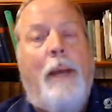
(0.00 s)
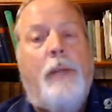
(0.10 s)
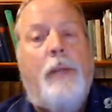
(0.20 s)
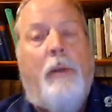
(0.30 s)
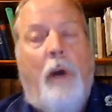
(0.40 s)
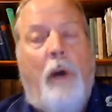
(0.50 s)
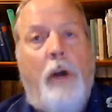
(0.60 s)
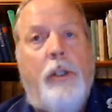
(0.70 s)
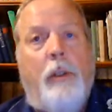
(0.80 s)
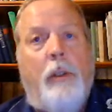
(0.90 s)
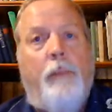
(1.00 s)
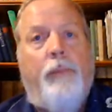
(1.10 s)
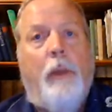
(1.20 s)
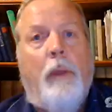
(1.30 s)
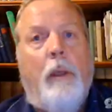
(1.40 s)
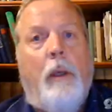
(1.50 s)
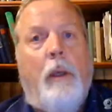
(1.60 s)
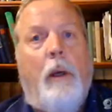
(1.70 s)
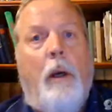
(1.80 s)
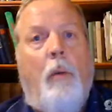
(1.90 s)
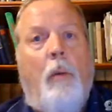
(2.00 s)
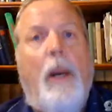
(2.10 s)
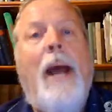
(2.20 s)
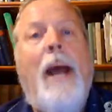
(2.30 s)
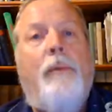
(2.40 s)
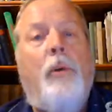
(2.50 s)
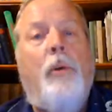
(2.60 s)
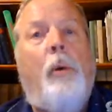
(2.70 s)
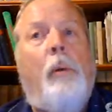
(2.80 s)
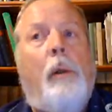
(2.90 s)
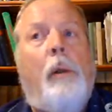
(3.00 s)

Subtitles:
Master of Arts would have to